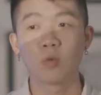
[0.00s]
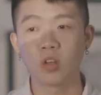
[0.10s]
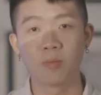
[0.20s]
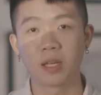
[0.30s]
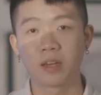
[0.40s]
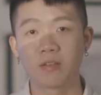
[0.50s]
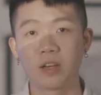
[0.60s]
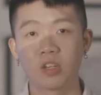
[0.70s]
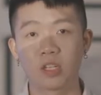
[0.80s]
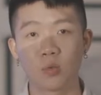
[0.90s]
when you
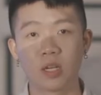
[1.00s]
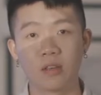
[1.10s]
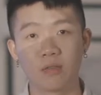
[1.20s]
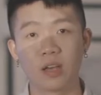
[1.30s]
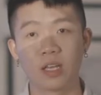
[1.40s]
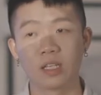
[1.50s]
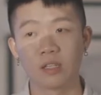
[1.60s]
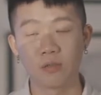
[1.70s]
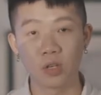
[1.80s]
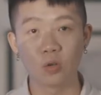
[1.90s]
magnify just one effect,
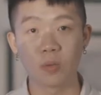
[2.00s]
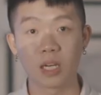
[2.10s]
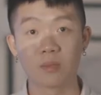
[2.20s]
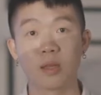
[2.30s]
the video becomes